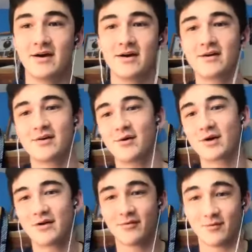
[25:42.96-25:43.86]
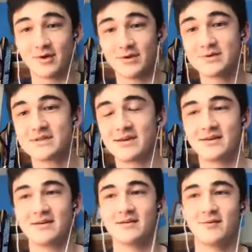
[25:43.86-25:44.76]
going off of what you said,
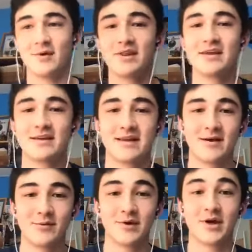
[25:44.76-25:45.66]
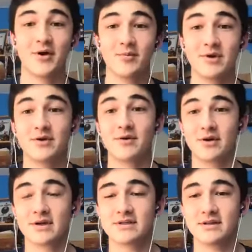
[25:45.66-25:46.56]
one thing that really helped me going
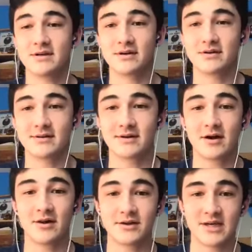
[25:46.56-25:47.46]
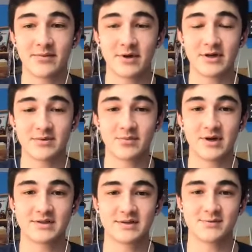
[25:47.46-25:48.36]
into the college application
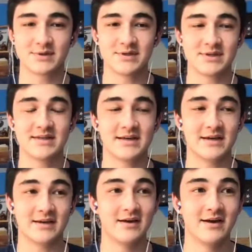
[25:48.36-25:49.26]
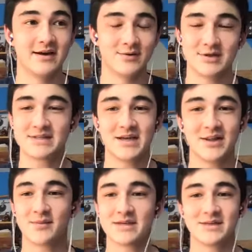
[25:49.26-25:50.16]
process was just
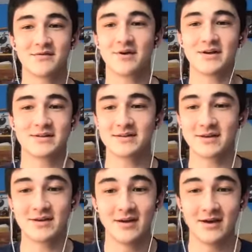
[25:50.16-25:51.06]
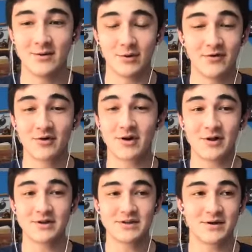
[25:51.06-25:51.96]
telling myself constantly, whatever
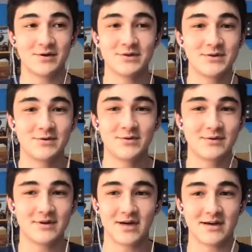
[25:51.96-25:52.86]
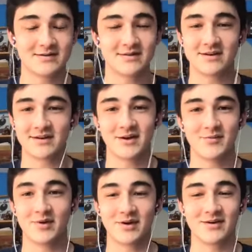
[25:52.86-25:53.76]
college I go to, I just got to kick
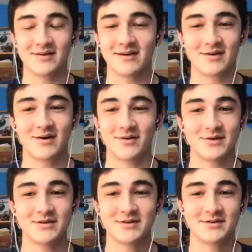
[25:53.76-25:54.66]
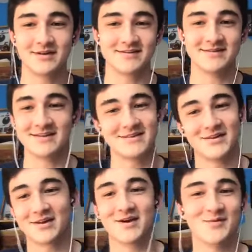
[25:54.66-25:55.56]
butt at that college. That's all
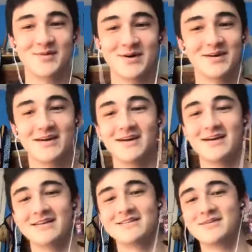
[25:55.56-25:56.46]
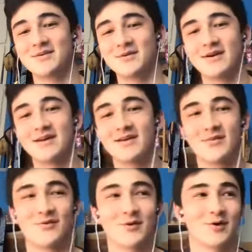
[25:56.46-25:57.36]
I care about. And so
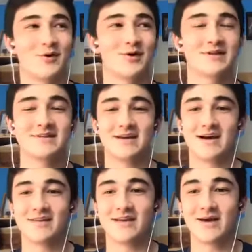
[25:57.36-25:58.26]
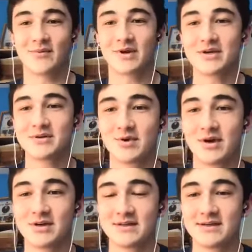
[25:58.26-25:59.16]
before going into the application
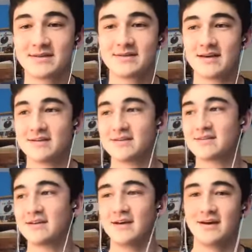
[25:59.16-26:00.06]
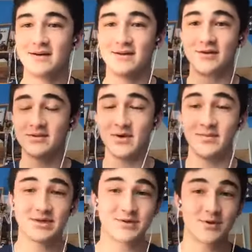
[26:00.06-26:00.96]
process, I just looked at my
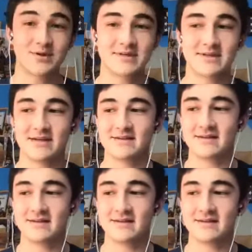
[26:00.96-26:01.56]
best choices and I said,